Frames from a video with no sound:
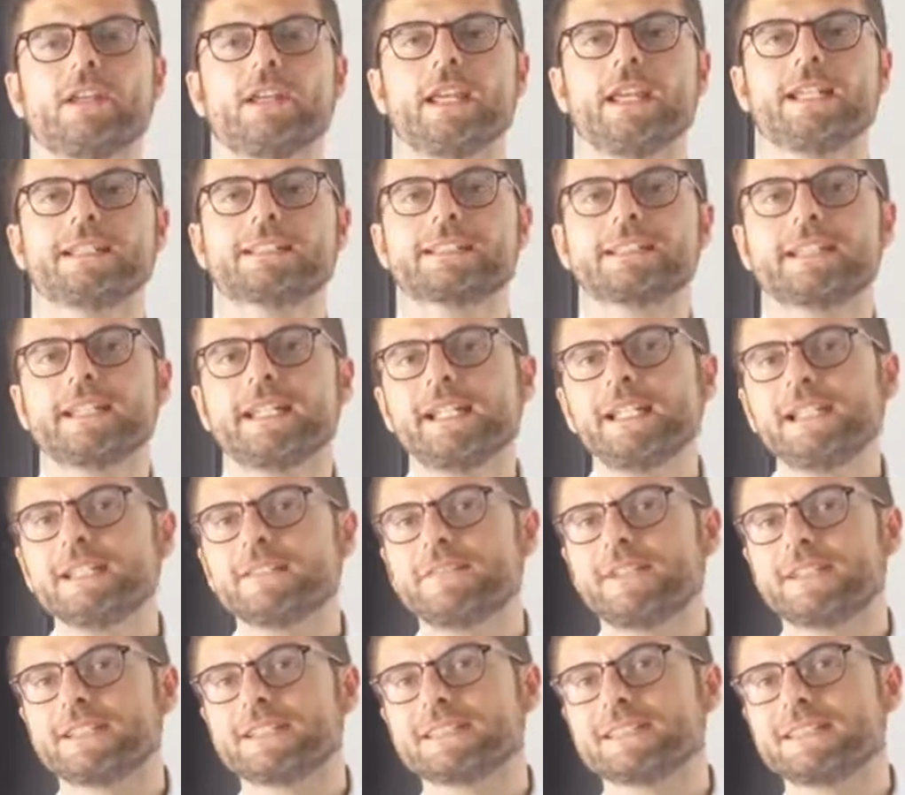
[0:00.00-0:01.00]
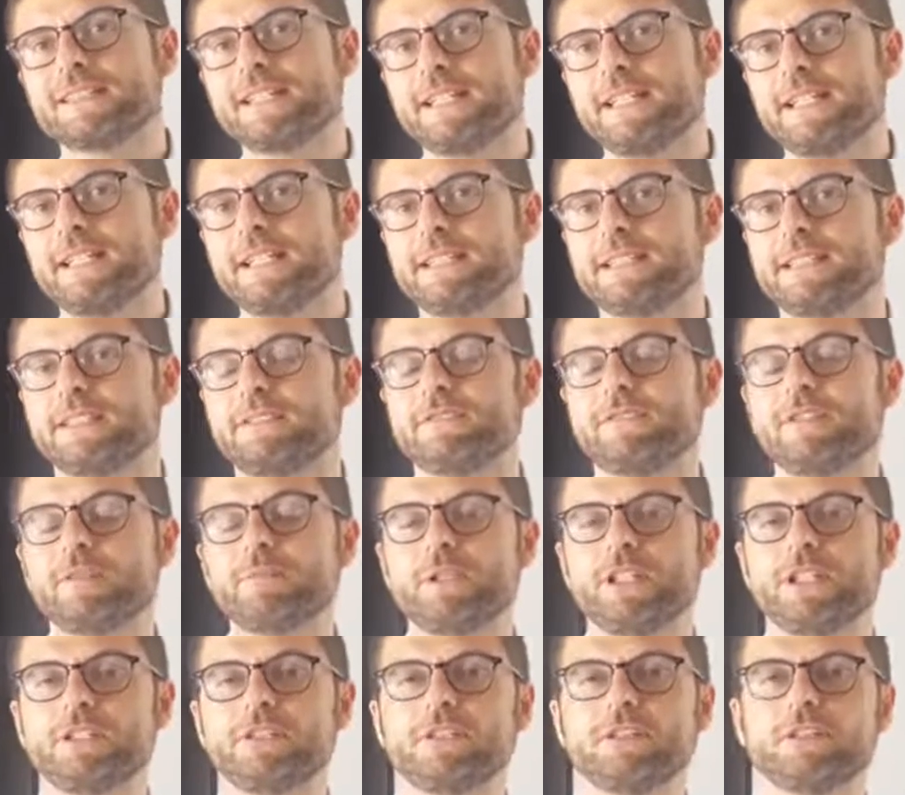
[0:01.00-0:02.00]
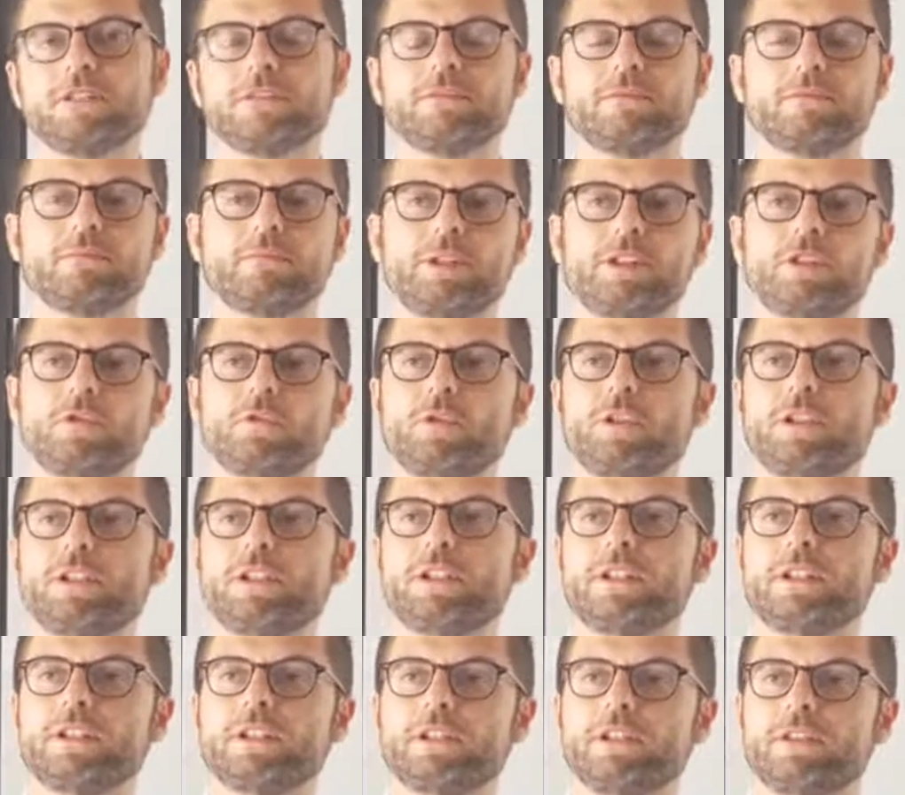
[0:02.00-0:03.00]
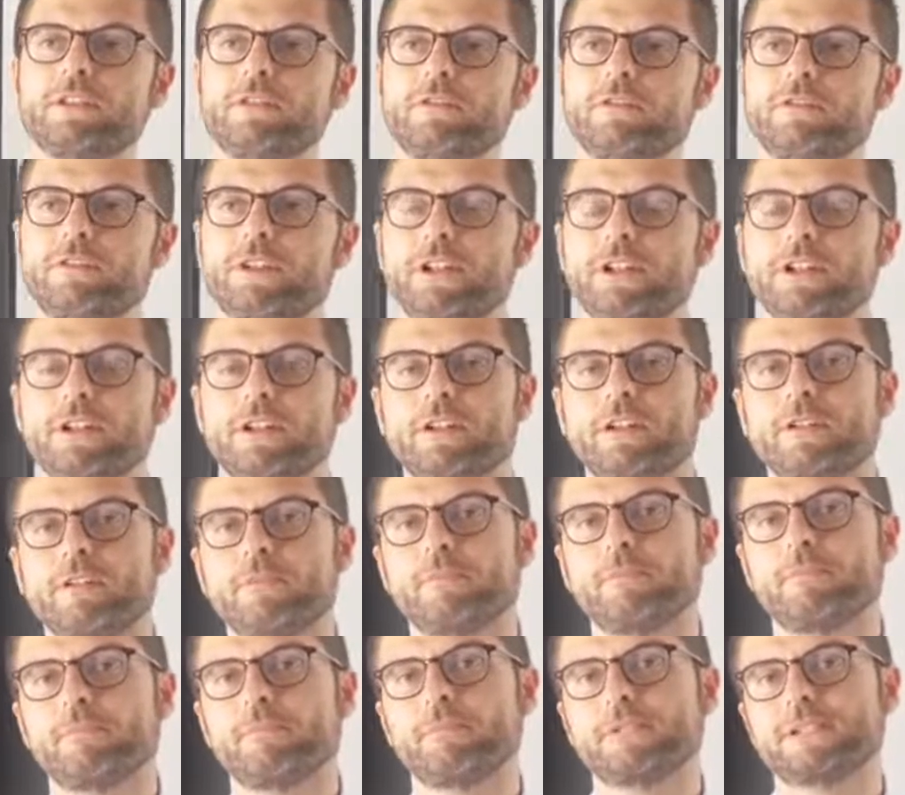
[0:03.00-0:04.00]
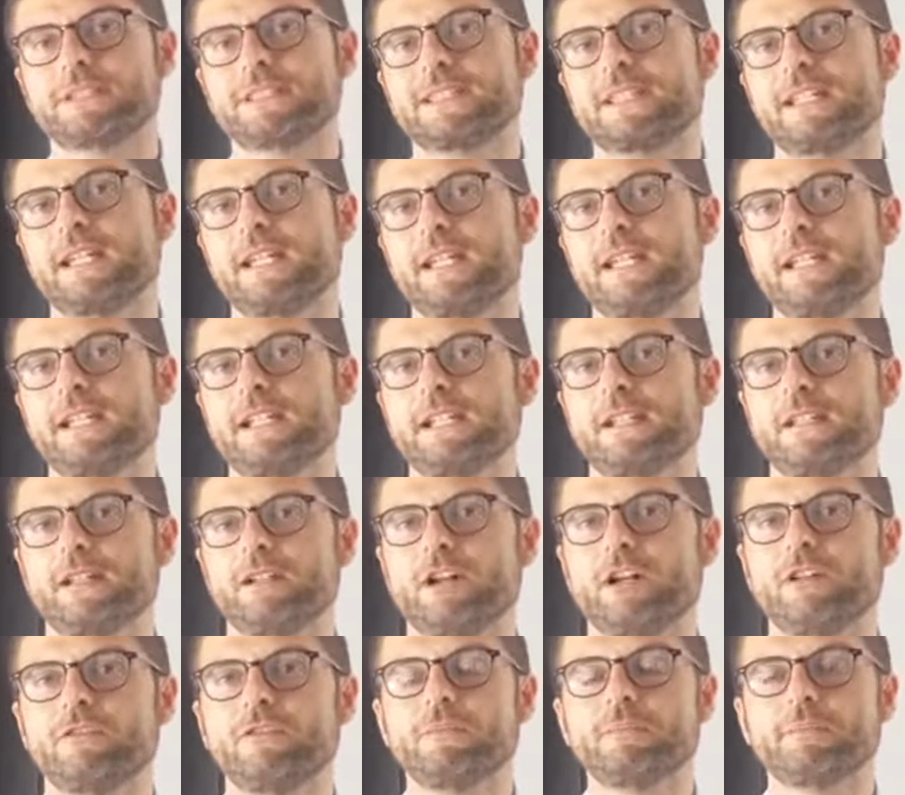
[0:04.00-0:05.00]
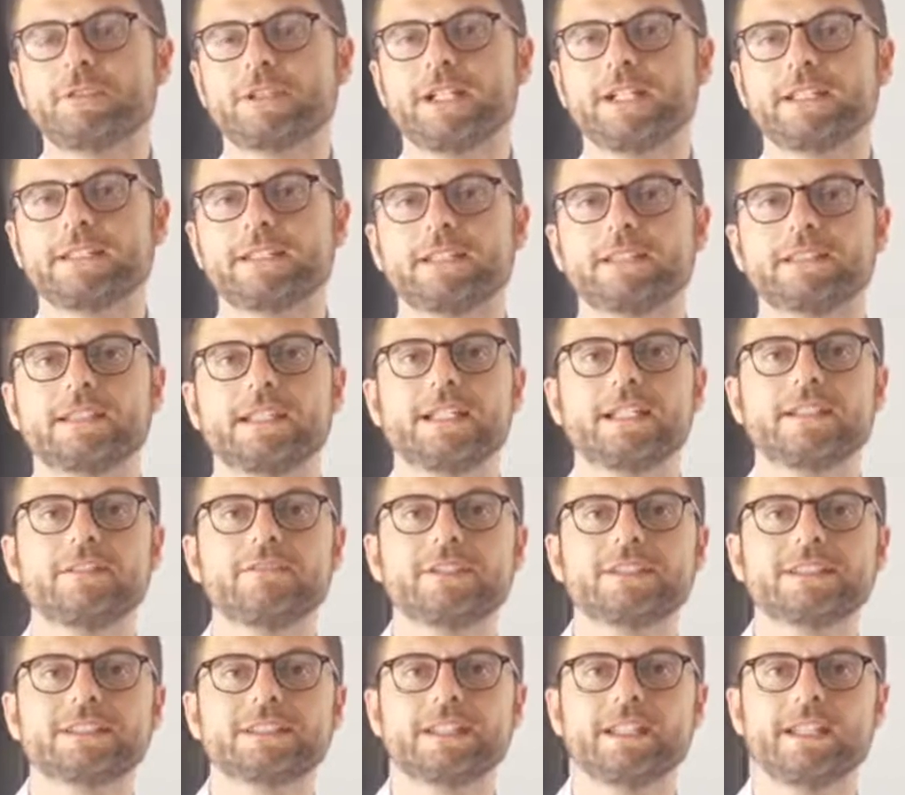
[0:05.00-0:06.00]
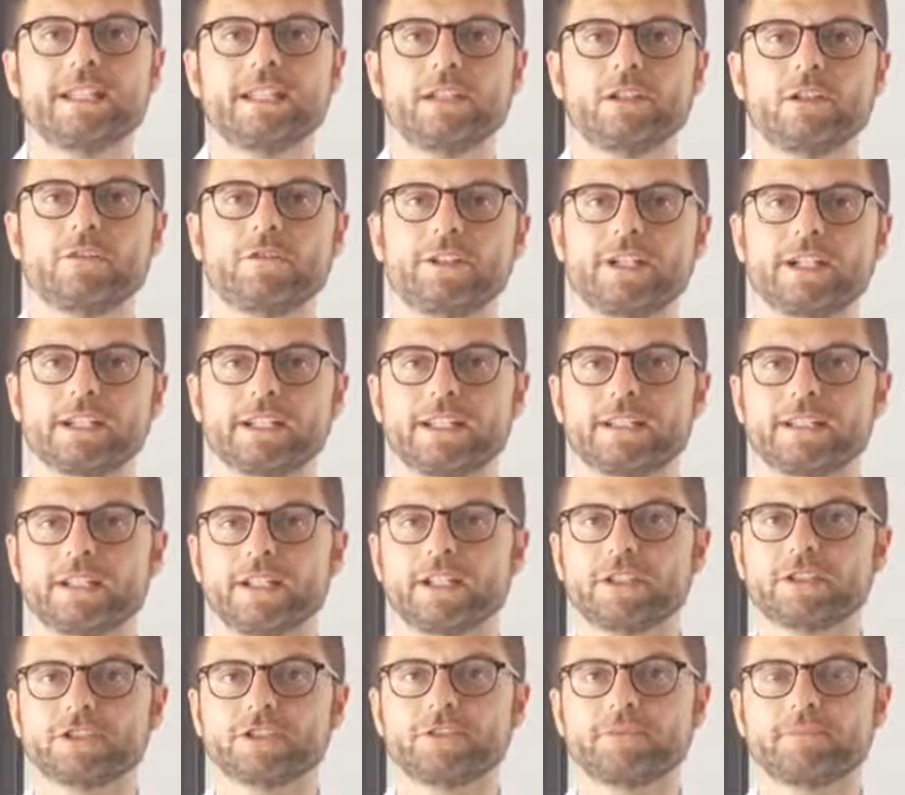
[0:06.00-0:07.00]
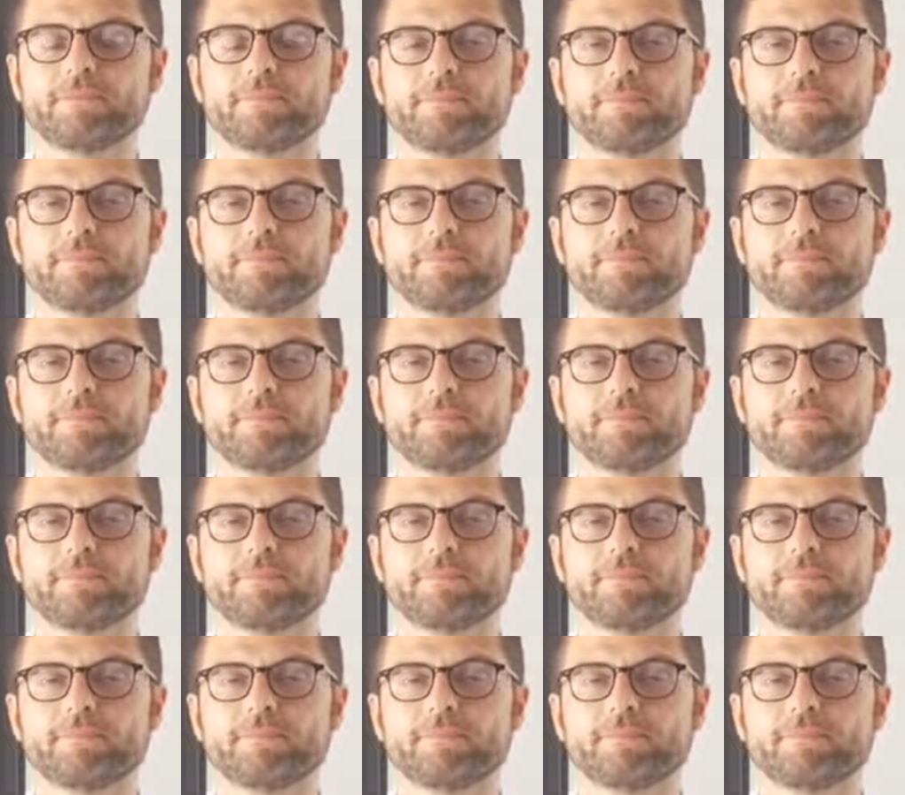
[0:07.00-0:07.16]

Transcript: A scale that stays in the middle between the scale of a product and the scale of the architecture.